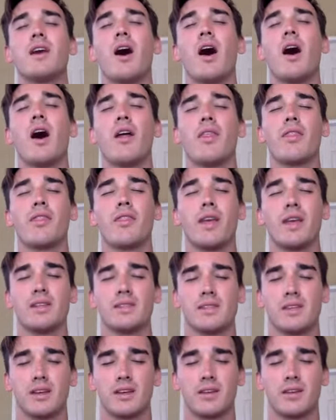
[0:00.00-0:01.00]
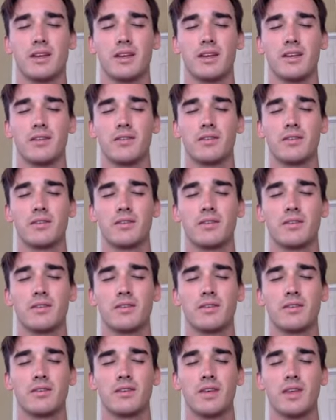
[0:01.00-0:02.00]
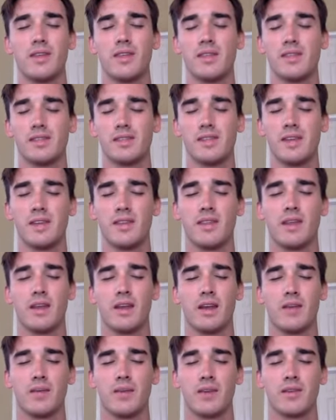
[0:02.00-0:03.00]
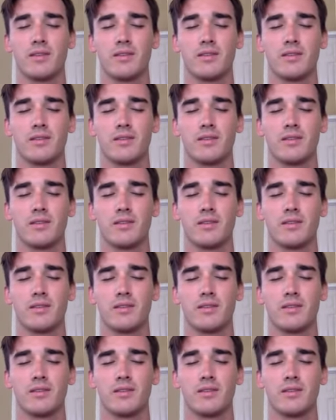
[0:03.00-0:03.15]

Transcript: authentically in the state that I'm in.